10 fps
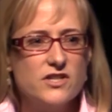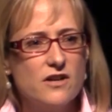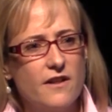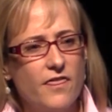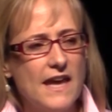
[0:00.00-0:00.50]
I
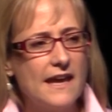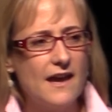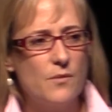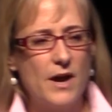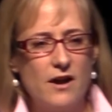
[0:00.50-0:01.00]
started
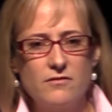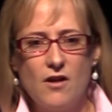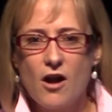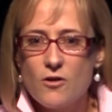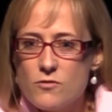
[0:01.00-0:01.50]
thinking about
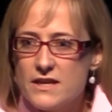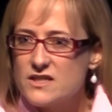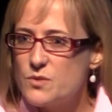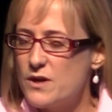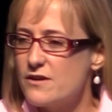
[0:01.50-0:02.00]
our own
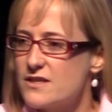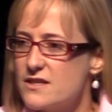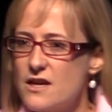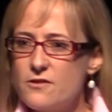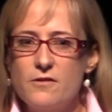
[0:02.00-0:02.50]

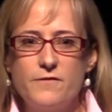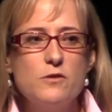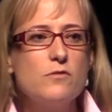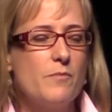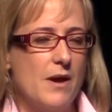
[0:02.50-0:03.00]
experiences. I don't know if
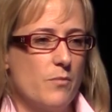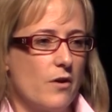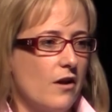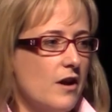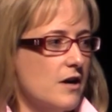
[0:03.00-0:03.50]
you
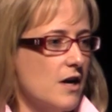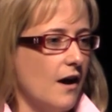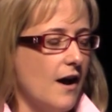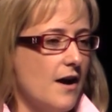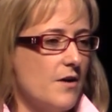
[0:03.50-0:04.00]
remember
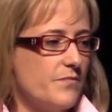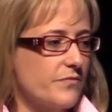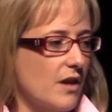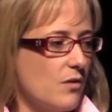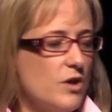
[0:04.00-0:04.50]

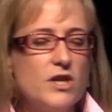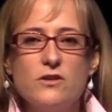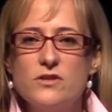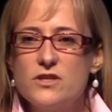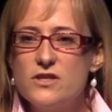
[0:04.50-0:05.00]
when you
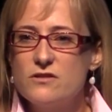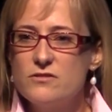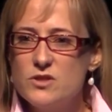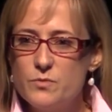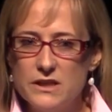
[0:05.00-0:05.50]
used to do
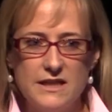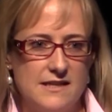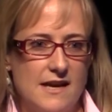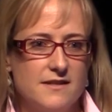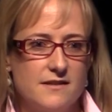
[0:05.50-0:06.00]
usability
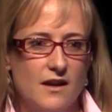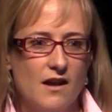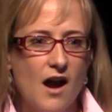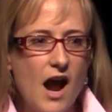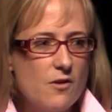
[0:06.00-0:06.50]
testing.
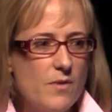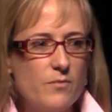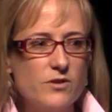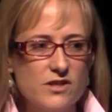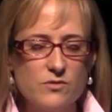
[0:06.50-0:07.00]
I
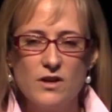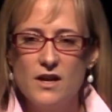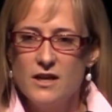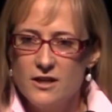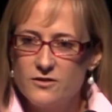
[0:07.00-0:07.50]
remember just
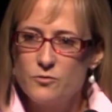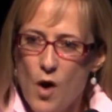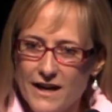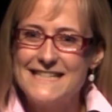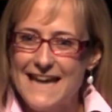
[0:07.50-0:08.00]

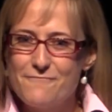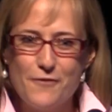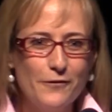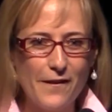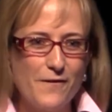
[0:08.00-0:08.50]
wanting to get
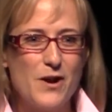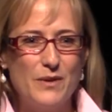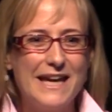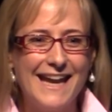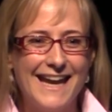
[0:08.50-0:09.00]
involved at the very
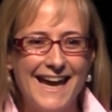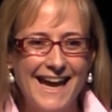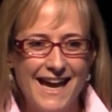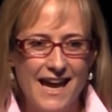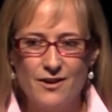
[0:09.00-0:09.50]
beginning,
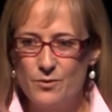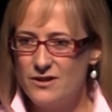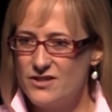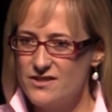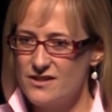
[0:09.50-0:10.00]
and we
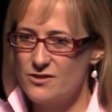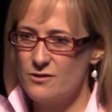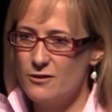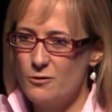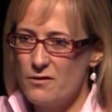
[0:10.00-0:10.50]
were just this
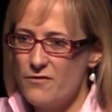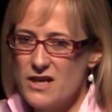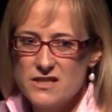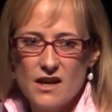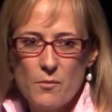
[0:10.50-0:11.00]
sort of
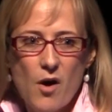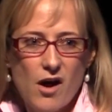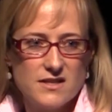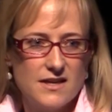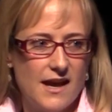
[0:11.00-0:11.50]
glorified tick
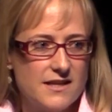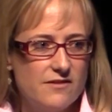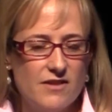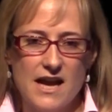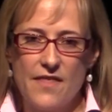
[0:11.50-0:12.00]
boxing
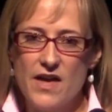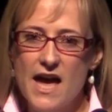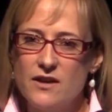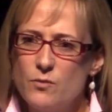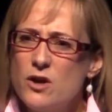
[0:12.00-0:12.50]
activity at the
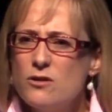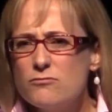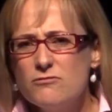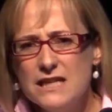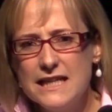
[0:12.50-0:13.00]
end. We
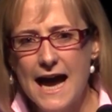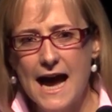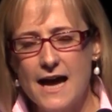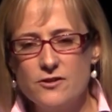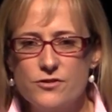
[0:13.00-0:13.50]
couldn't really
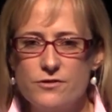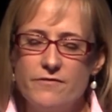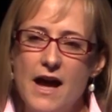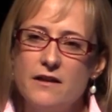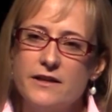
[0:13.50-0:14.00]
add true
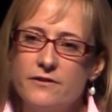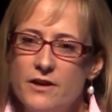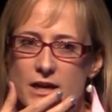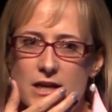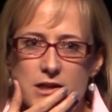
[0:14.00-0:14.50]
value.
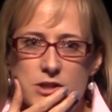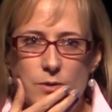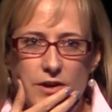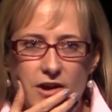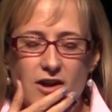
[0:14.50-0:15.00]

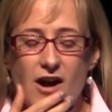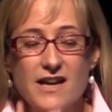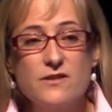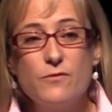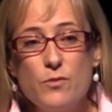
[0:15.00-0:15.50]
So I thought,
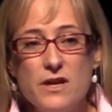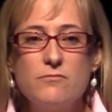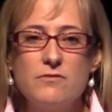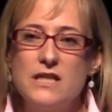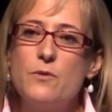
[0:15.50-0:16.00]
guys, if we
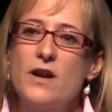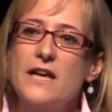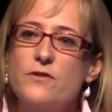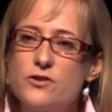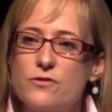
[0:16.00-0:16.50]
really want to
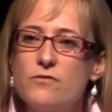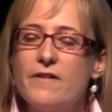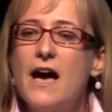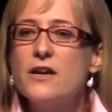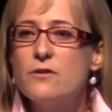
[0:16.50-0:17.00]
get the true
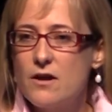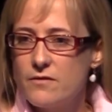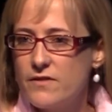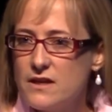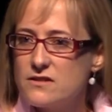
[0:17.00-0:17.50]
value out
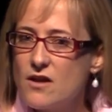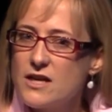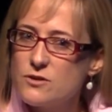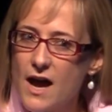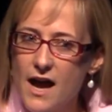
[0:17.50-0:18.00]
of these
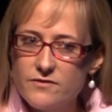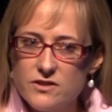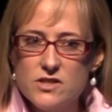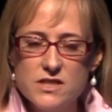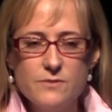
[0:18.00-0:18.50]
guys who have
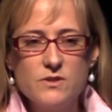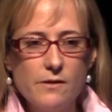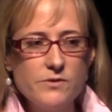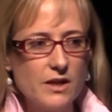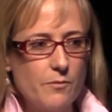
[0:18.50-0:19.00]
such deep
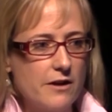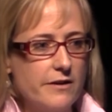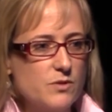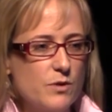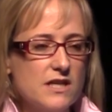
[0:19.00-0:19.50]
subject matter
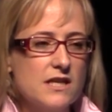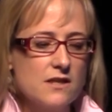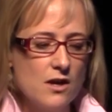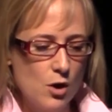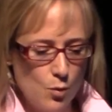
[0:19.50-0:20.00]

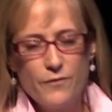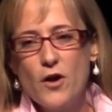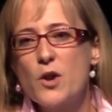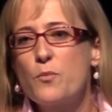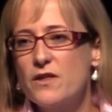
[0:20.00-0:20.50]
expertise, we've
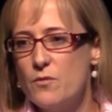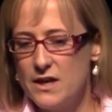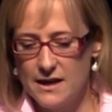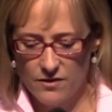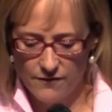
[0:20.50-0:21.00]
got to bring them
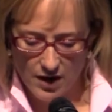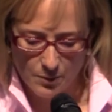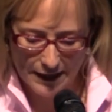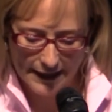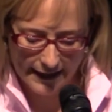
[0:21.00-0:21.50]
in at the very
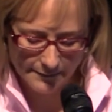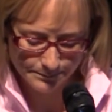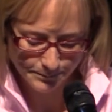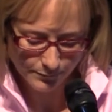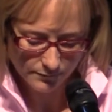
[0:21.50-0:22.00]
beginning.
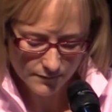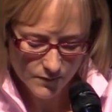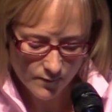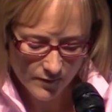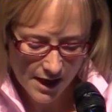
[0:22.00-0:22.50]

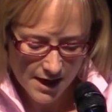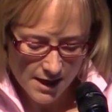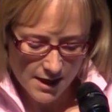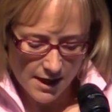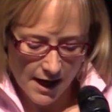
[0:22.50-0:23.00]

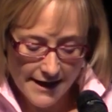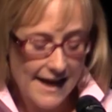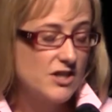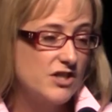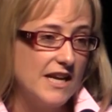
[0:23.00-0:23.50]
And
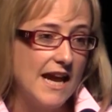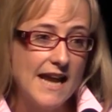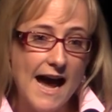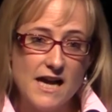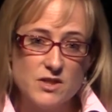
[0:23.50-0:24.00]
actually, it
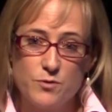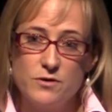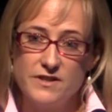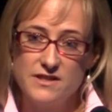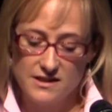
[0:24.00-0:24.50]
has
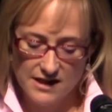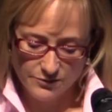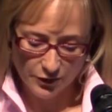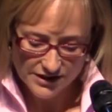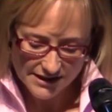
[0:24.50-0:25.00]
proven
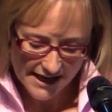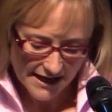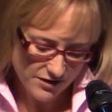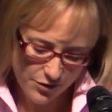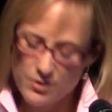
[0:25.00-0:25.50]
successful. It did
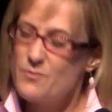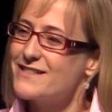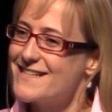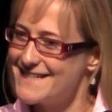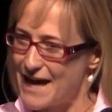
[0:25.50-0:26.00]
take us 3
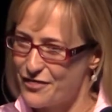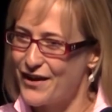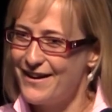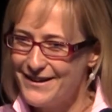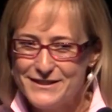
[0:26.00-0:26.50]
months to get
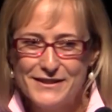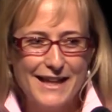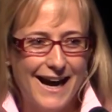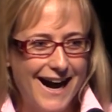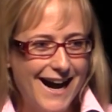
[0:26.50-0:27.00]
there,
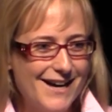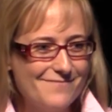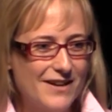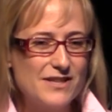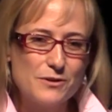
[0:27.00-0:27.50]

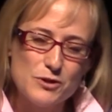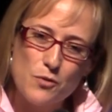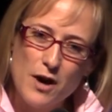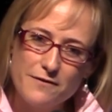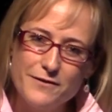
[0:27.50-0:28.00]
because there was
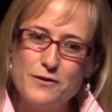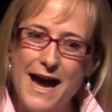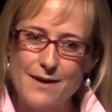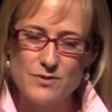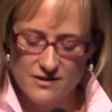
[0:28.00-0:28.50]
quite a few
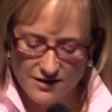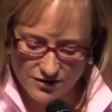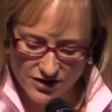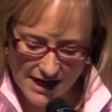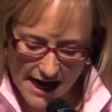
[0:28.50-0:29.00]
gaps in
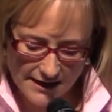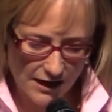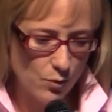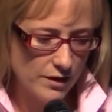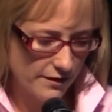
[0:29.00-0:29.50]

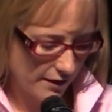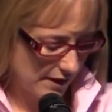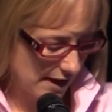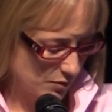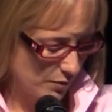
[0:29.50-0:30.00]
understanding. And one of the
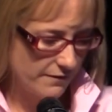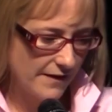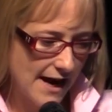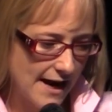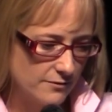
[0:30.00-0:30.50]
things we
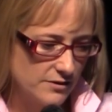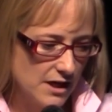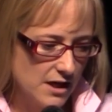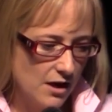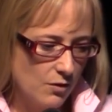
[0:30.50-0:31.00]
found
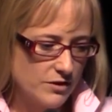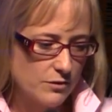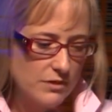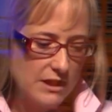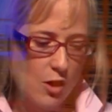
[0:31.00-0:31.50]
was
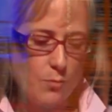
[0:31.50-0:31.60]
it really